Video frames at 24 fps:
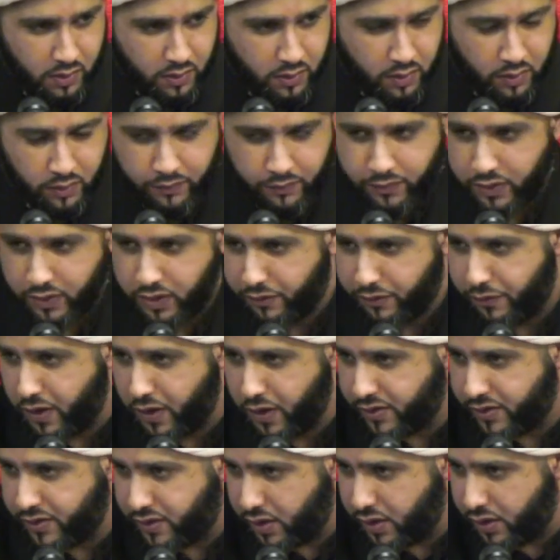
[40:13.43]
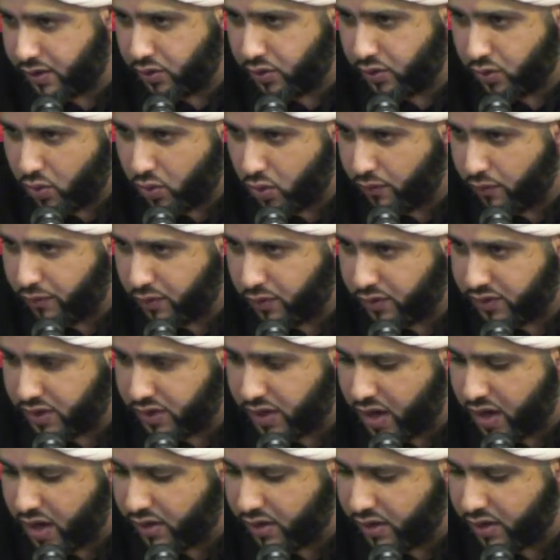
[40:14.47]
For the first year you go for
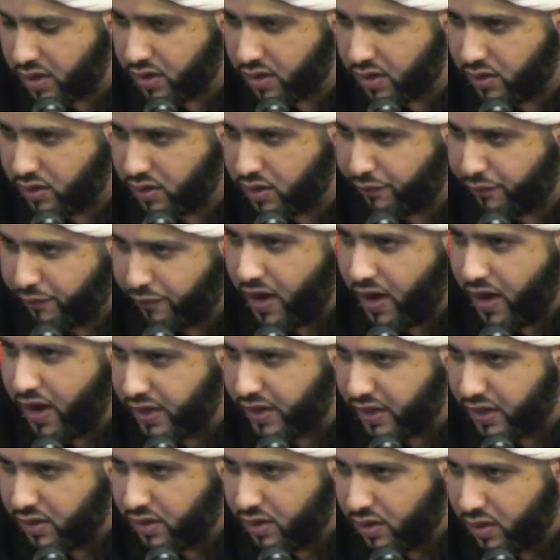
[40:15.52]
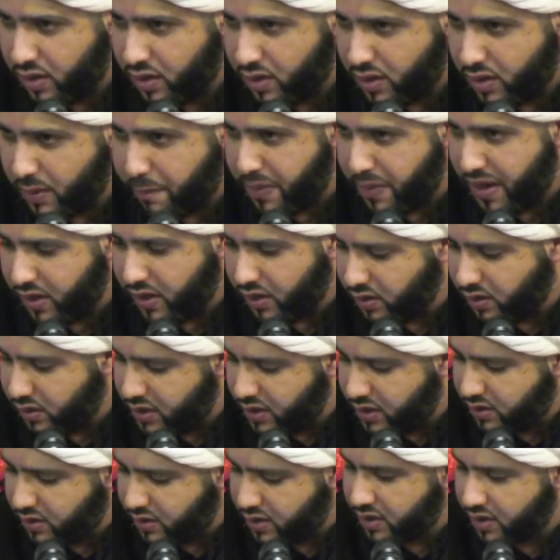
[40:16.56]
ziyarah, the fine, the
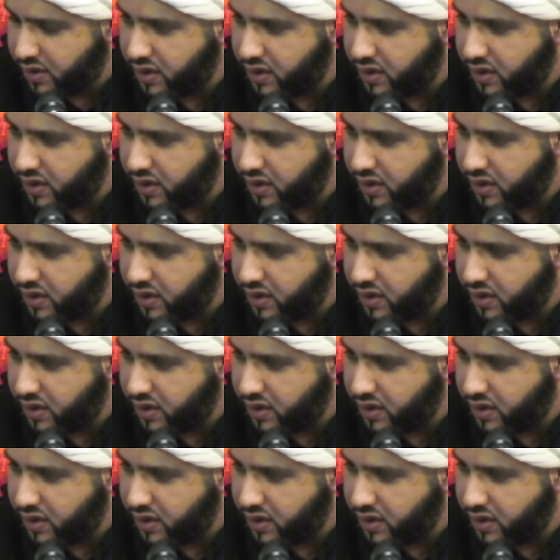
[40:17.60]
penalty is that they